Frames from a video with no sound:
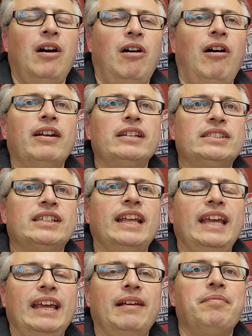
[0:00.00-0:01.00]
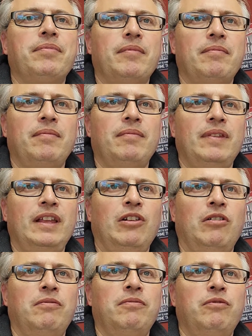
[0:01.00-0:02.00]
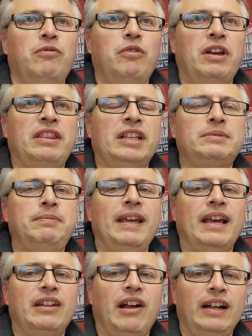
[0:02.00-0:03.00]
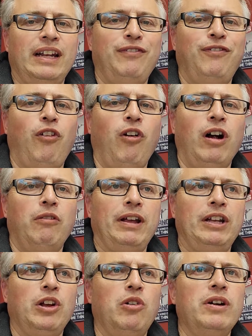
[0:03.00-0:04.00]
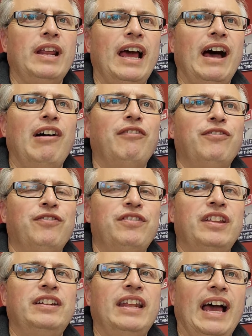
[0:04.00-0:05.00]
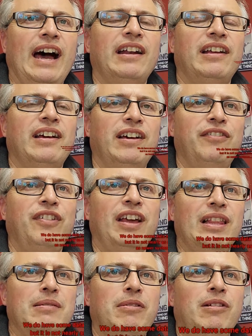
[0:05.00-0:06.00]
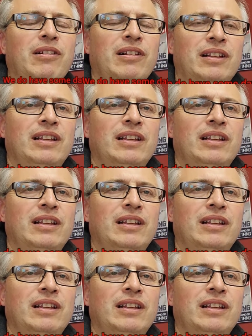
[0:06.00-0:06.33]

Honestly, with this being a 94, we don't have the data available